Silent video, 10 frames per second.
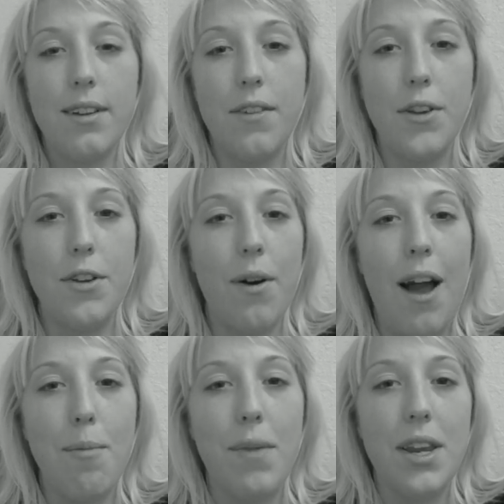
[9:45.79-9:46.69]
If you don't
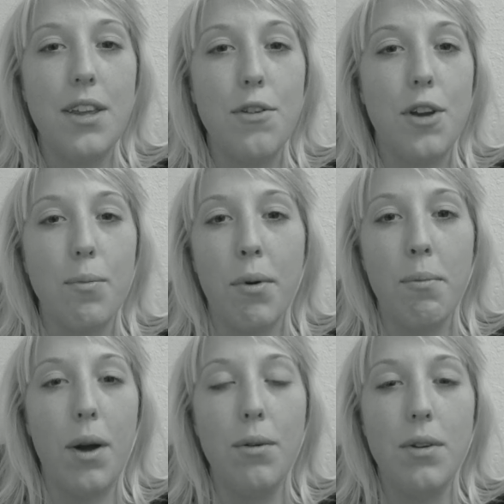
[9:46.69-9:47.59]
have money, you can
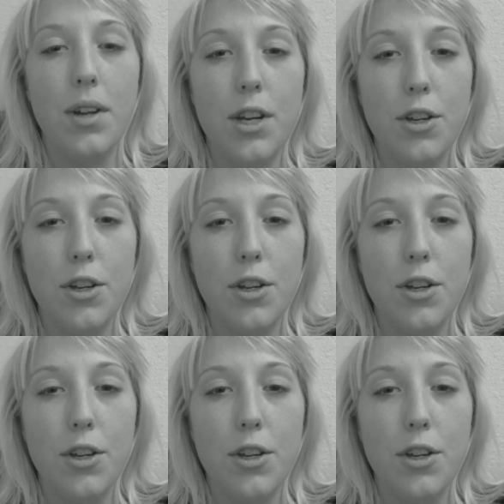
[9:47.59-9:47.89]
promote.